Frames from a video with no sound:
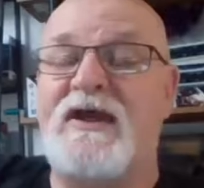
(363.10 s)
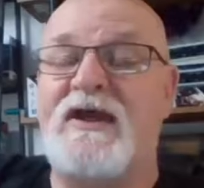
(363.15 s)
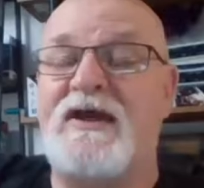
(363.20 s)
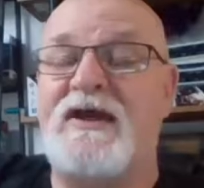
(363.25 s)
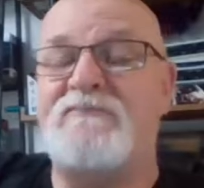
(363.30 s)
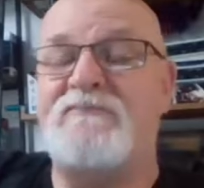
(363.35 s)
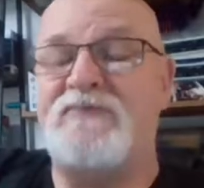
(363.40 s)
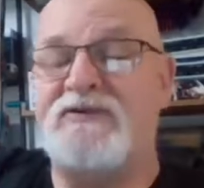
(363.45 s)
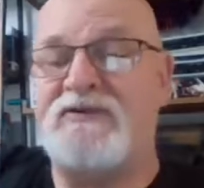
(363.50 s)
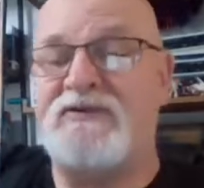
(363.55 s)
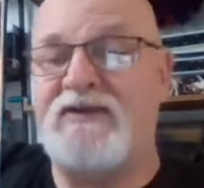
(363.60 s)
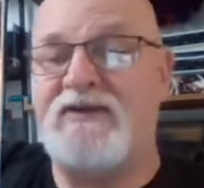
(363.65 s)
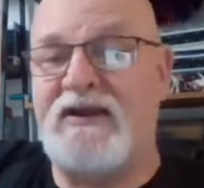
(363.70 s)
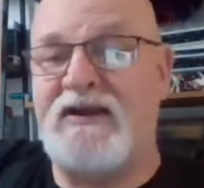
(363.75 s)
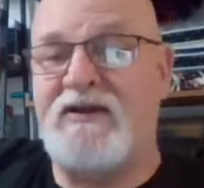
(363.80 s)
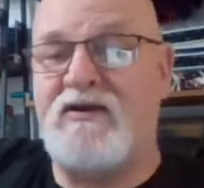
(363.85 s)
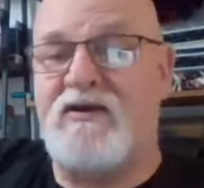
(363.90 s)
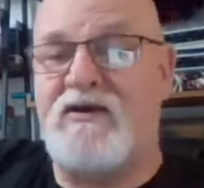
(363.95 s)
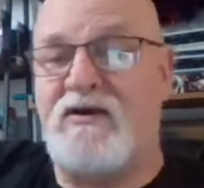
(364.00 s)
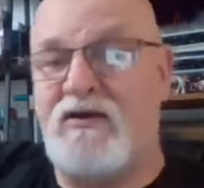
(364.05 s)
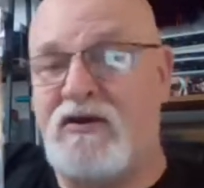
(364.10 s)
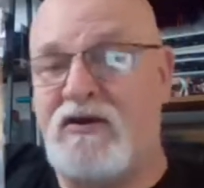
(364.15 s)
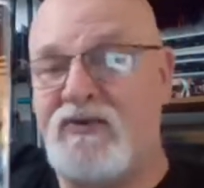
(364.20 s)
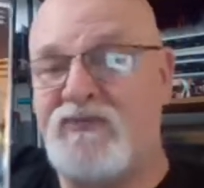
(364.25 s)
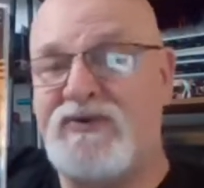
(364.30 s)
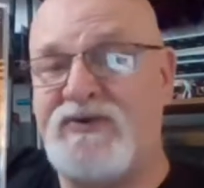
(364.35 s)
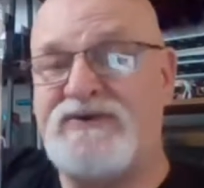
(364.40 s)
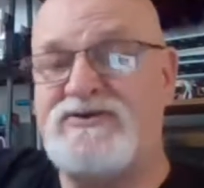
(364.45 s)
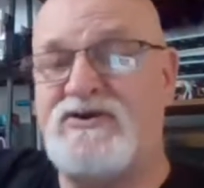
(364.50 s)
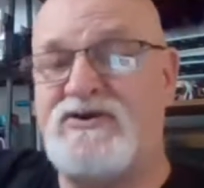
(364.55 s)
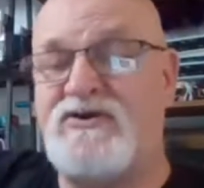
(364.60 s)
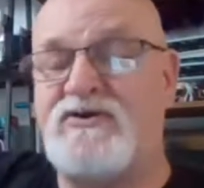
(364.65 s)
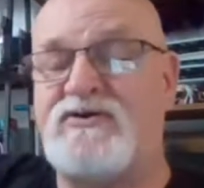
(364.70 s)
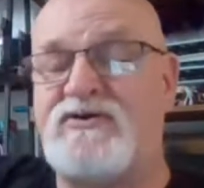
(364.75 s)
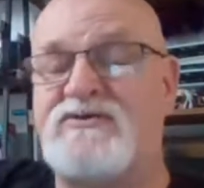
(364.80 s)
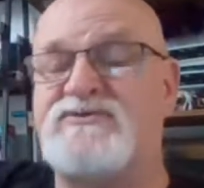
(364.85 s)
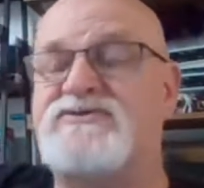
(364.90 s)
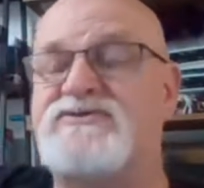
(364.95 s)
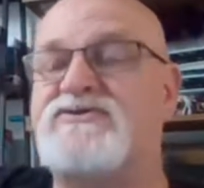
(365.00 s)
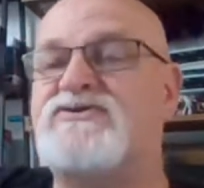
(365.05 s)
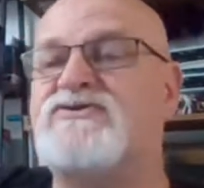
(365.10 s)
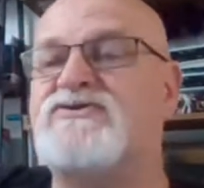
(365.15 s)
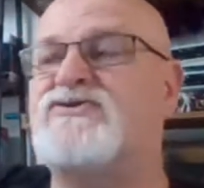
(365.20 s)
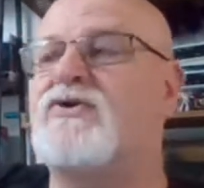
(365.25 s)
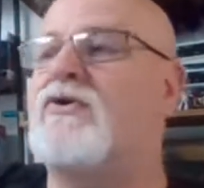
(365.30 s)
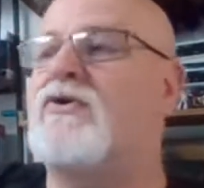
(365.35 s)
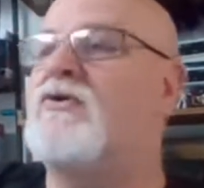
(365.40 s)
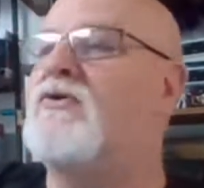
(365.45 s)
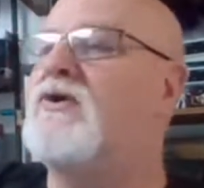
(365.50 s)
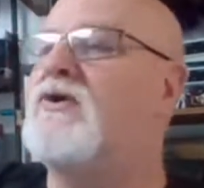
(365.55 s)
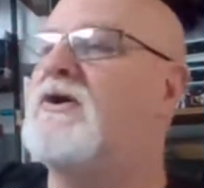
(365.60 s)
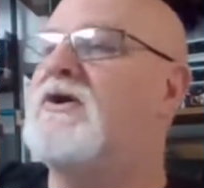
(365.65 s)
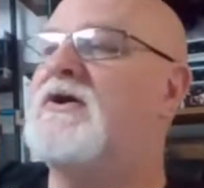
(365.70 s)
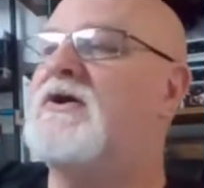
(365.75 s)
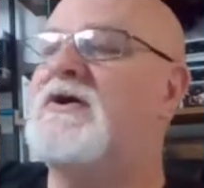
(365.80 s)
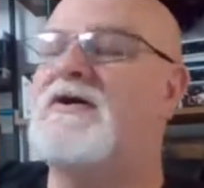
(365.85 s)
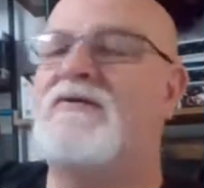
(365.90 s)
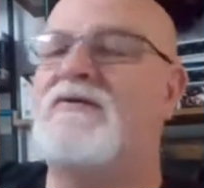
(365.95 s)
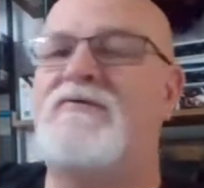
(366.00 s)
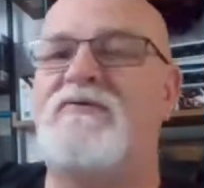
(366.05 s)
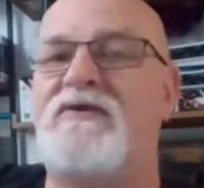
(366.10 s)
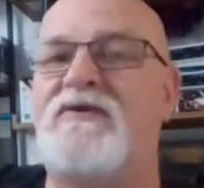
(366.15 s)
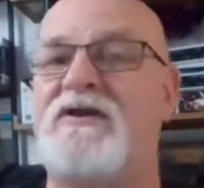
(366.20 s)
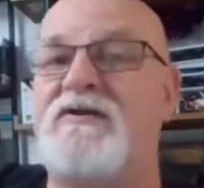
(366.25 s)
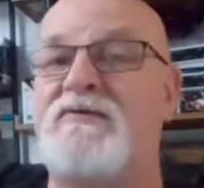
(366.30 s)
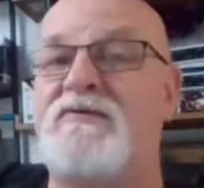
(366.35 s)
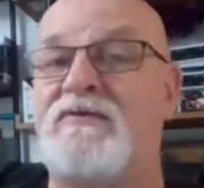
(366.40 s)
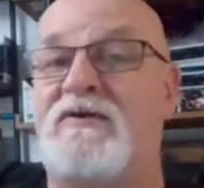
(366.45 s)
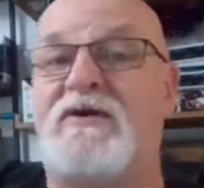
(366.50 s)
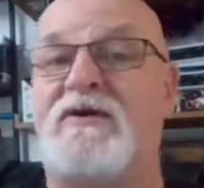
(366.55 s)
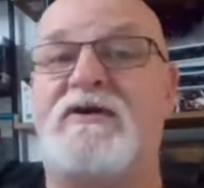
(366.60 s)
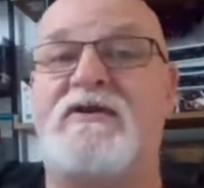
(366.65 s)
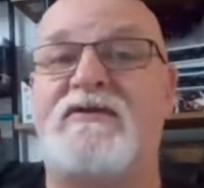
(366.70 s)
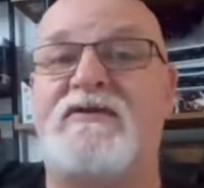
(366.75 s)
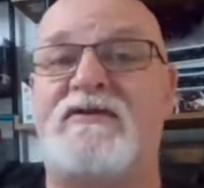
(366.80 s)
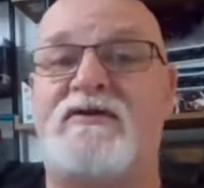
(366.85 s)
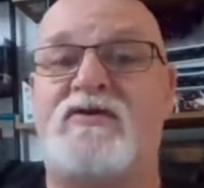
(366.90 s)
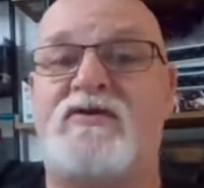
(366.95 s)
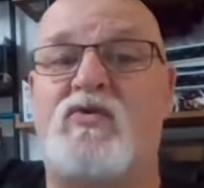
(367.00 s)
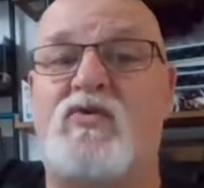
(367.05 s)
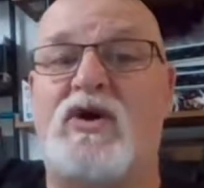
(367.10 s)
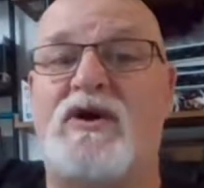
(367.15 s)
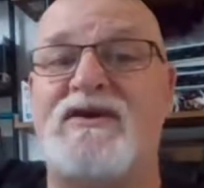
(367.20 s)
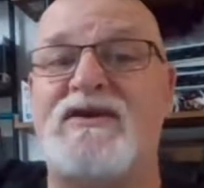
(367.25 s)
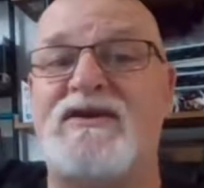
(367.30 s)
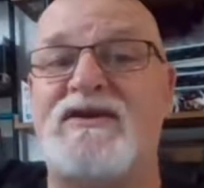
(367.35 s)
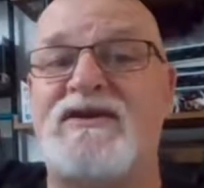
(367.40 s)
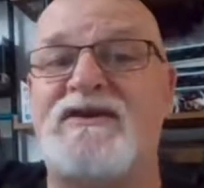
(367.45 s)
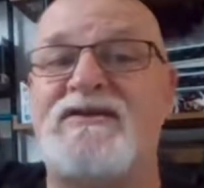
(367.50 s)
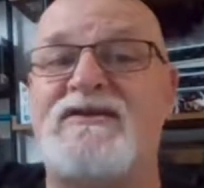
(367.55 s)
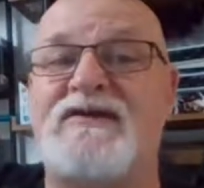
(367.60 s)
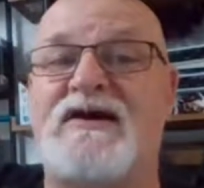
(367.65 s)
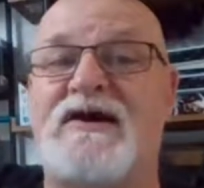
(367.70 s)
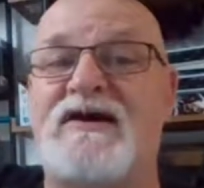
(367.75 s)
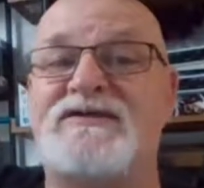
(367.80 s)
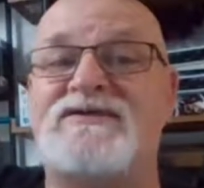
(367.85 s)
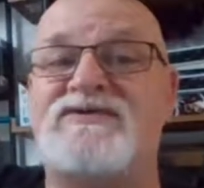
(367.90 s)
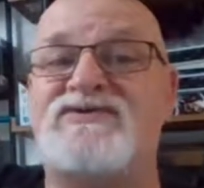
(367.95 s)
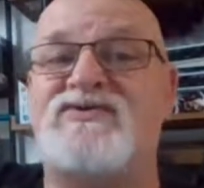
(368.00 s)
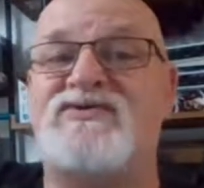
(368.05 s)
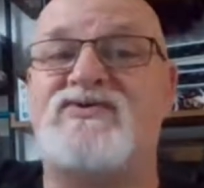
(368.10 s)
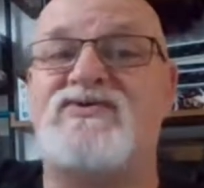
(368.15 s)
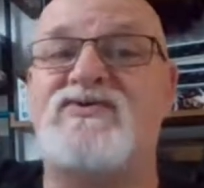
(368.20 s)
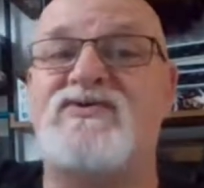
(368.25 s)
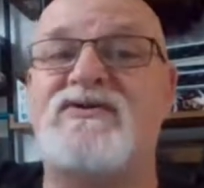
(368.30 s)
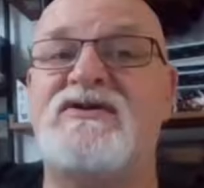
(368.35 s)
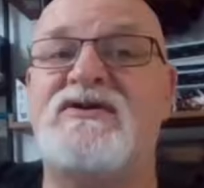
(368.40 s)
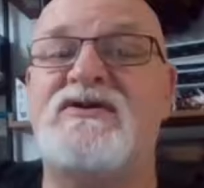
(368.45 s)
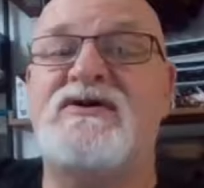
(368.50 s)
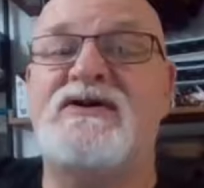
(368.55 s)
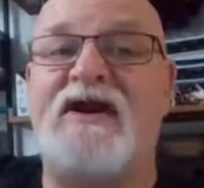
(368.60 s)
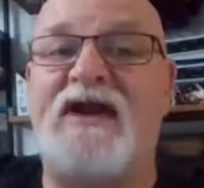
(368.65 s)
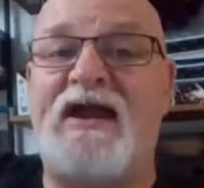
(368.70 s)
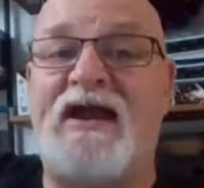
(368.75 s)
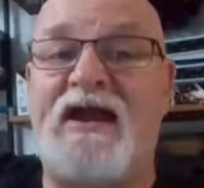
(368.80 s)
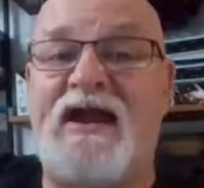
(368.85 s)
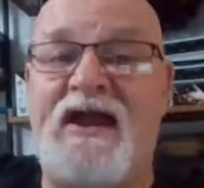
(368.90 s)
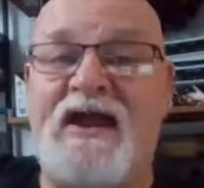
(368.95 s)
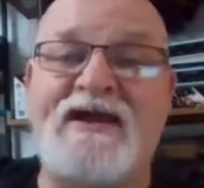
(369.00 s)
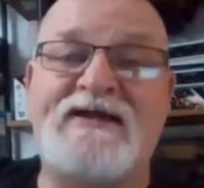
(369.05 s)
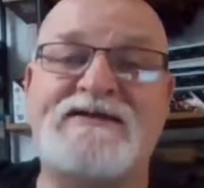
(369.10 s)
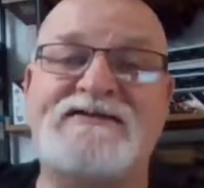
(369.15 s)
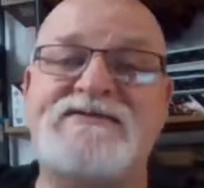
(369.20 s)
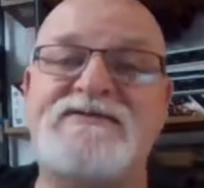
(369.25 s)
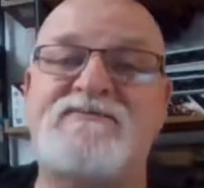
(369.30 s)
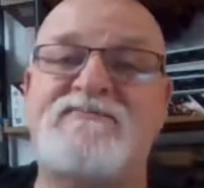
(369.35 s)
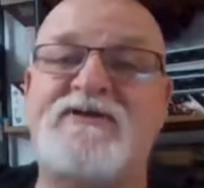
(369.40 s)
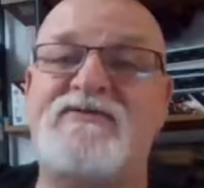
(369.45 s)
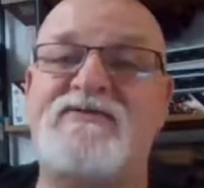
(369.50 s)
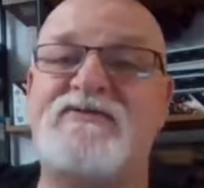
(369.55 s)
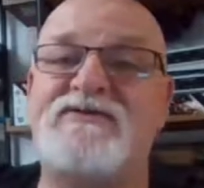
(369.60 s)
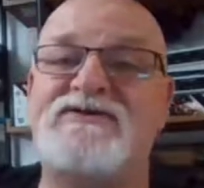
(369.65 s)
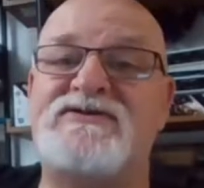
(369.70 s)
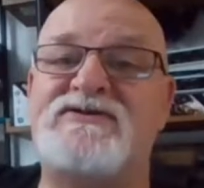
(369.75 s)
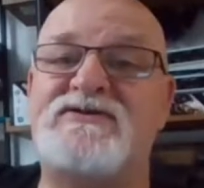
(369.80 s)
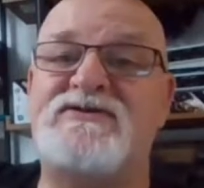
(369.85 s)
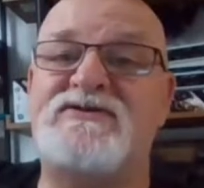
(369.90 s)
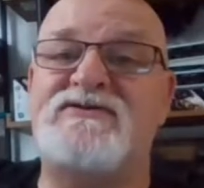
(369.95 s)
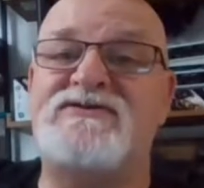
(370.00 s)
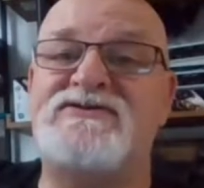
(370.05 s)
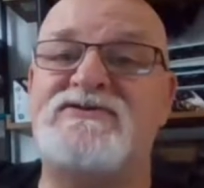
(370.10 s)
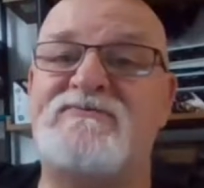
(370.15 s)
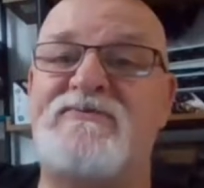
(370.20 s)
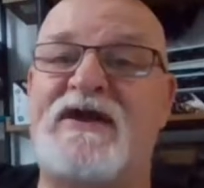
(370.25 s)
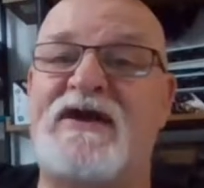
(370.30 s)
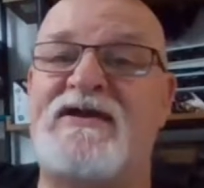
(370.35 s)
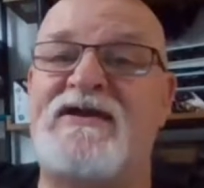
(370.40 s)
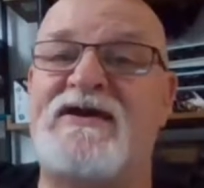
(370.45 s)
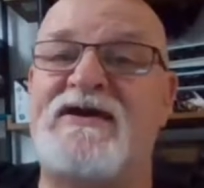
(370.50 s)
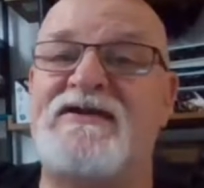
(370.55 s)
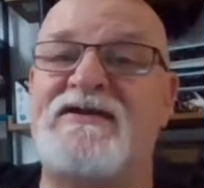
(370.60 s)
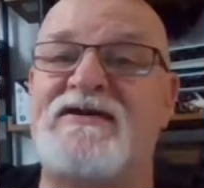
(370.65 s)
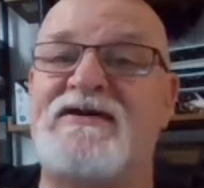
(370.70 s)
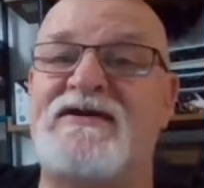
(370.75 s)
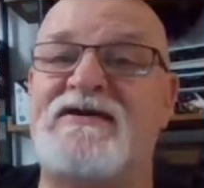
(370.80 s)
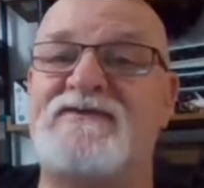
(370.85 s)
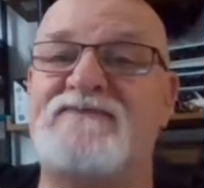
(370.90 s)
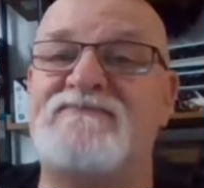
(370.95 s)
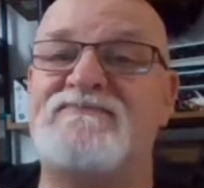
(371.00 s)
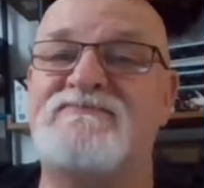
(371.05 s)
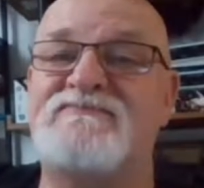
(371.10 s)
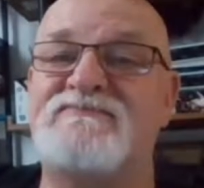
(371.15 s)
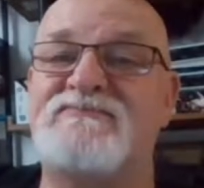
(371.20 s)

that, but they are returns. So the quantity not sold has to be returned to Bad Idea.